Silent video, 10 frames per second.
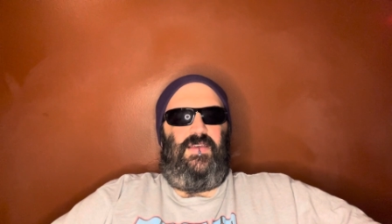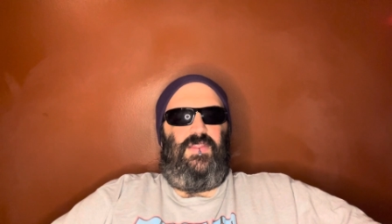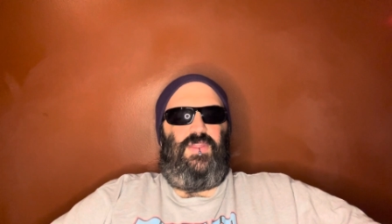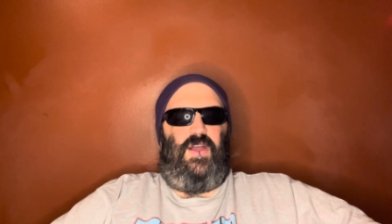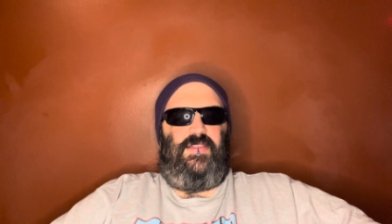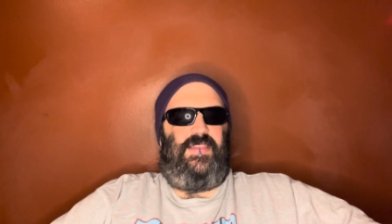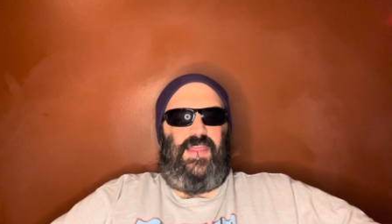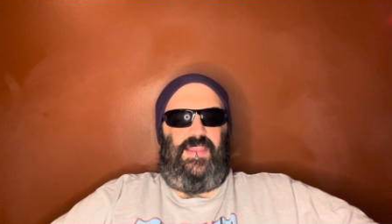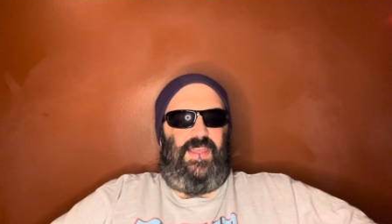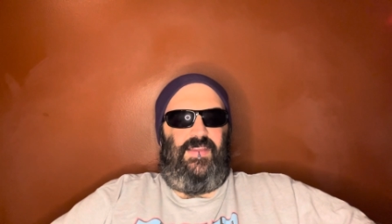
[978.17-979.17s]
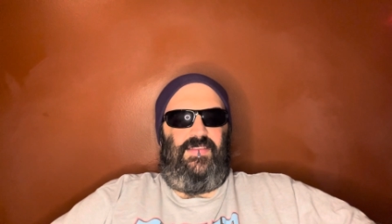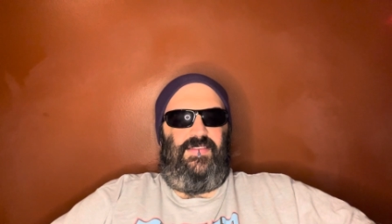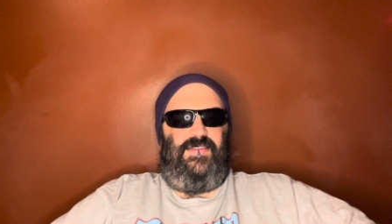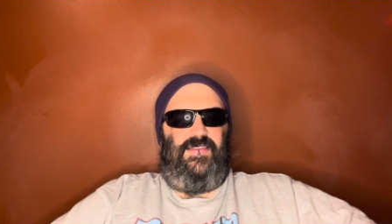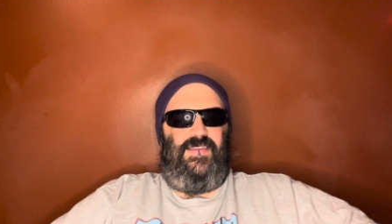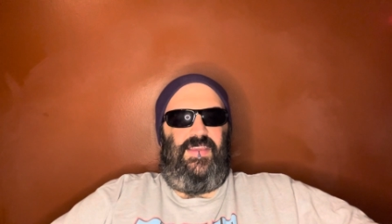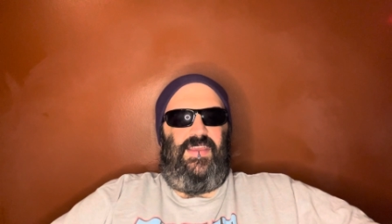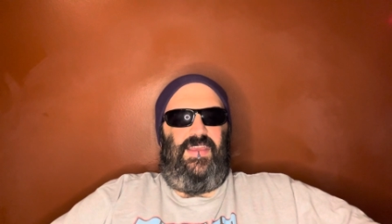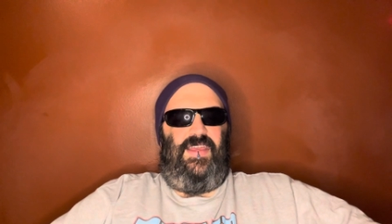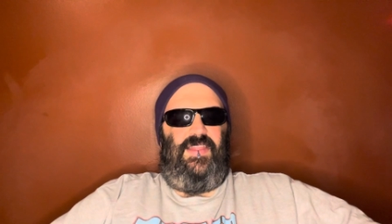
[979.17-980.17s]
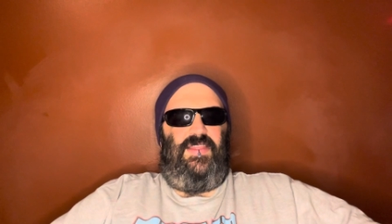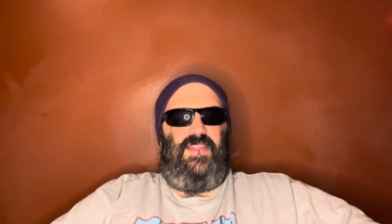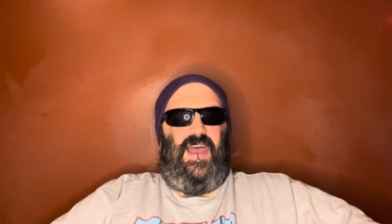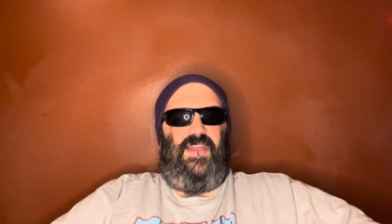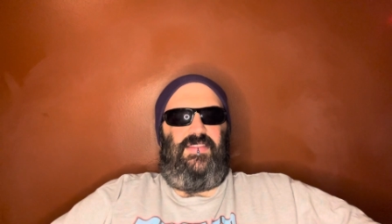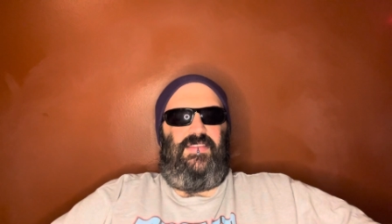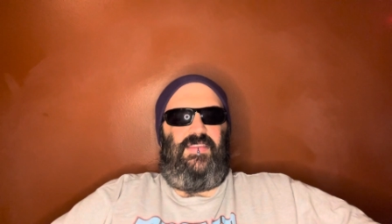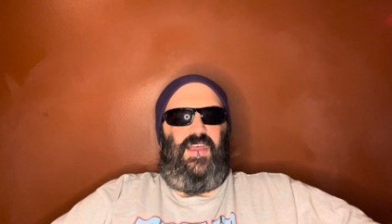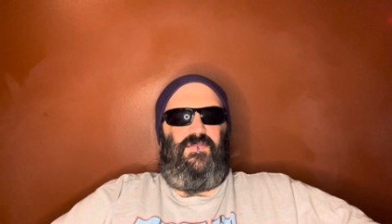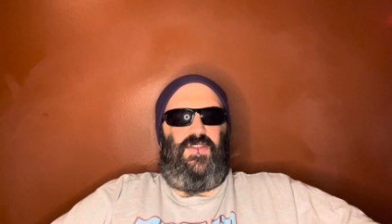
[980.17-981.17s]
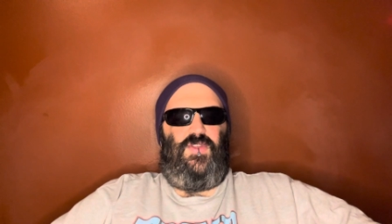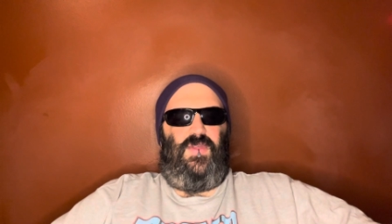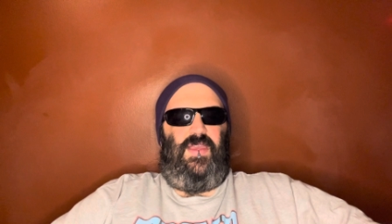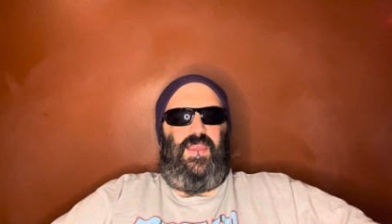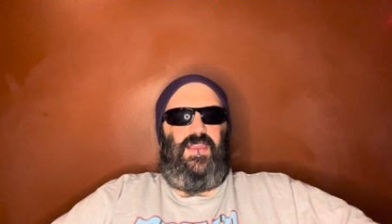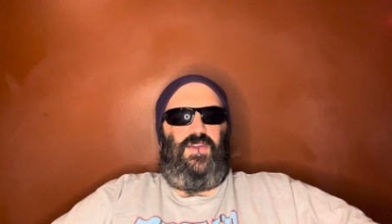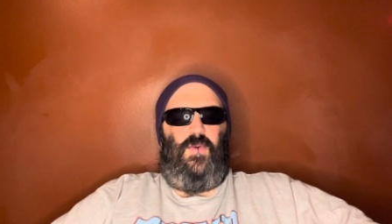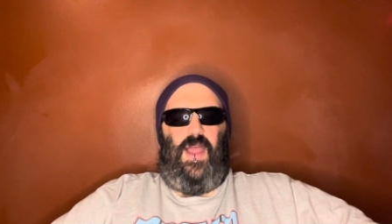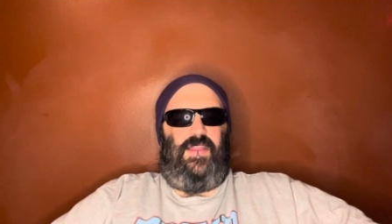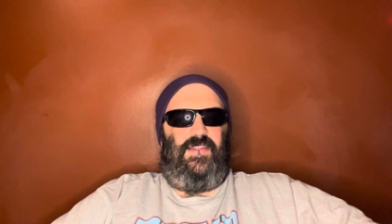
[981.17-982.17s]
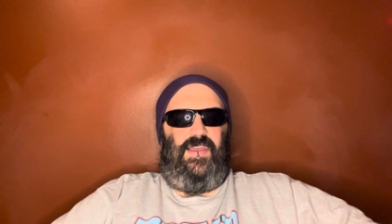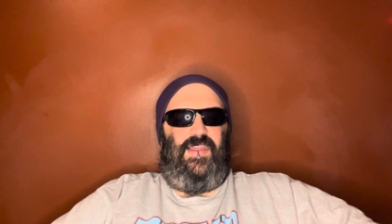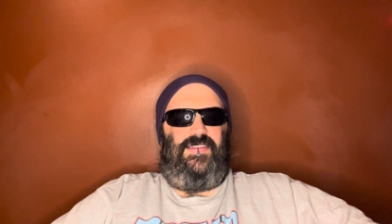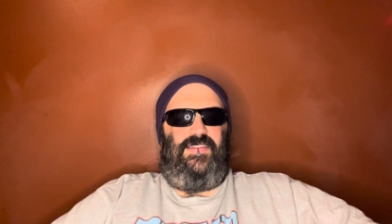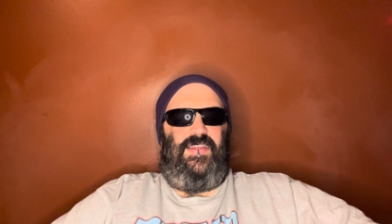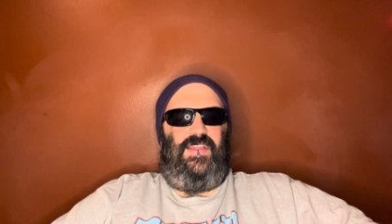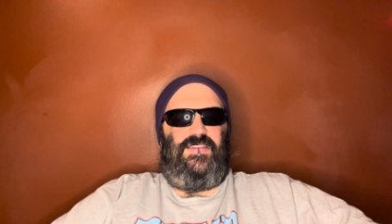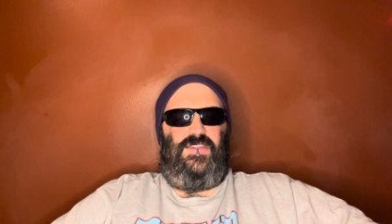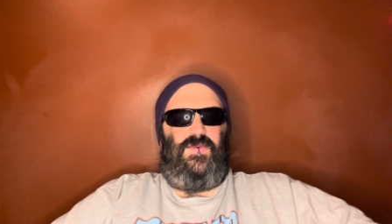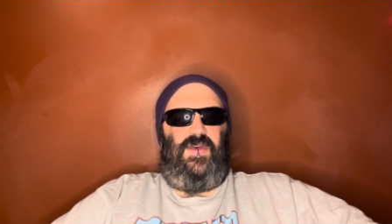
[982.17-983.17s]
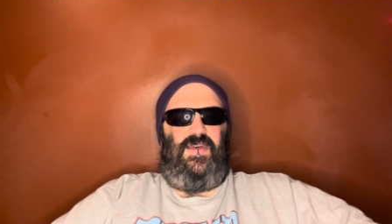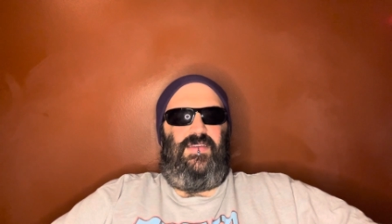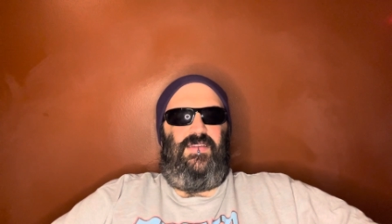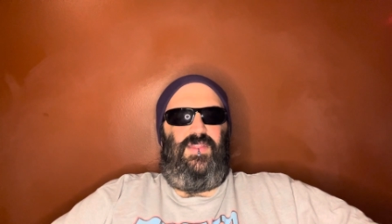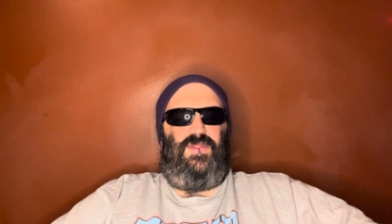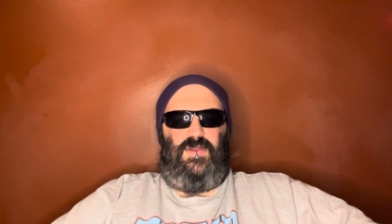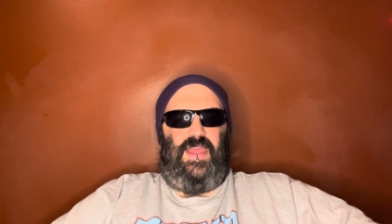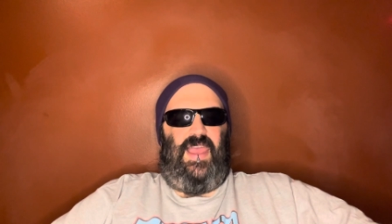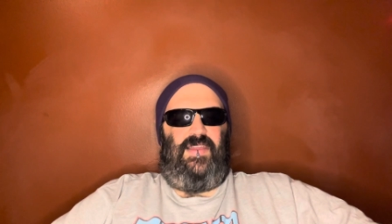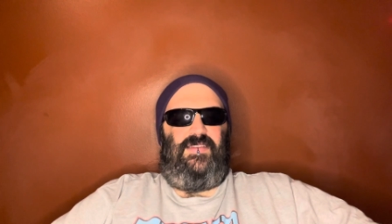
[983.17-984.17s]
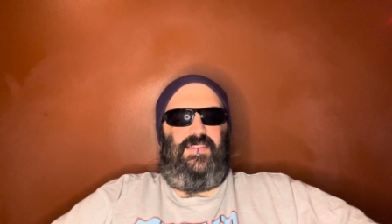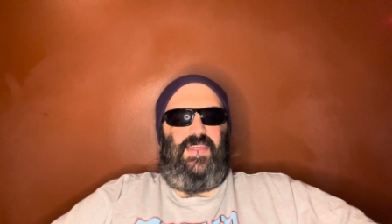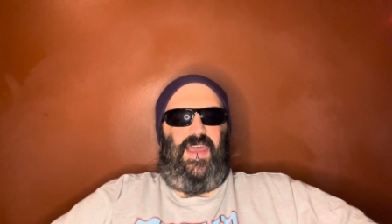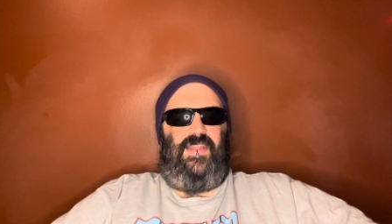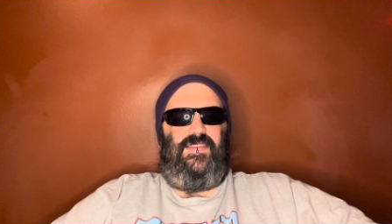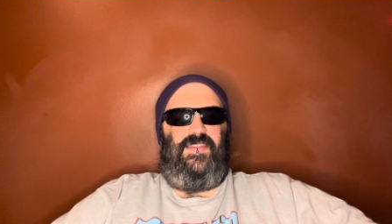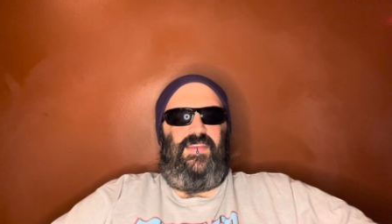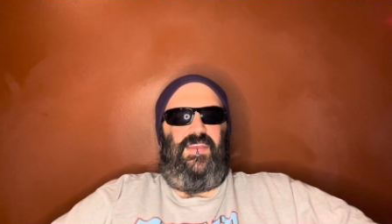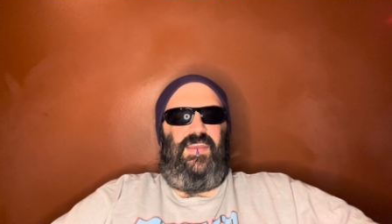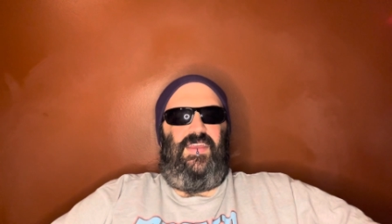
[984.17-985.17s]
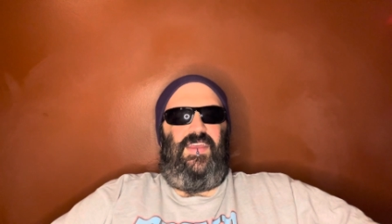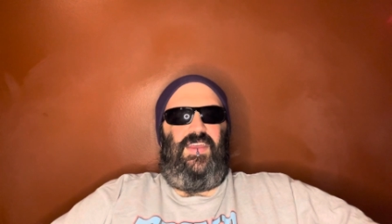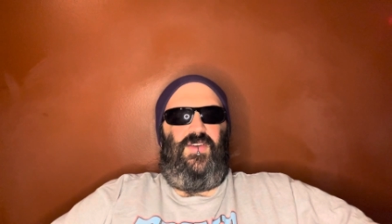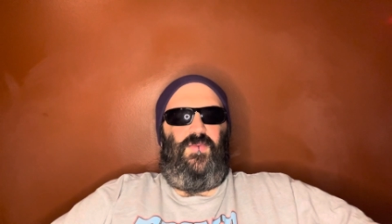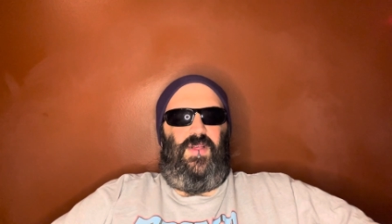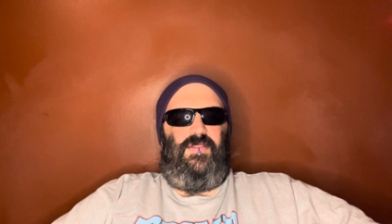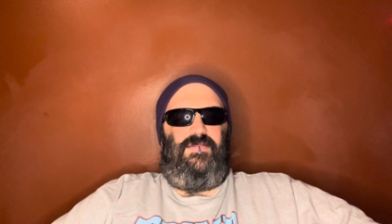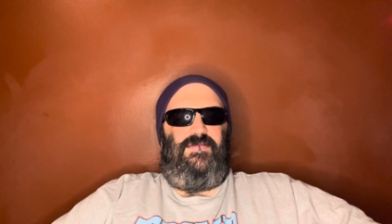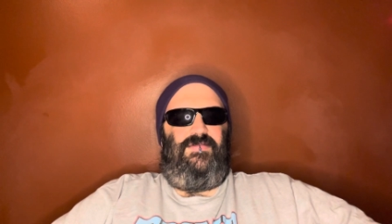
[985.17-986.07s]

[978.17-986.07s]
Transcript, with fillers: thoughts and ideas that eventually coagulate into a third act that will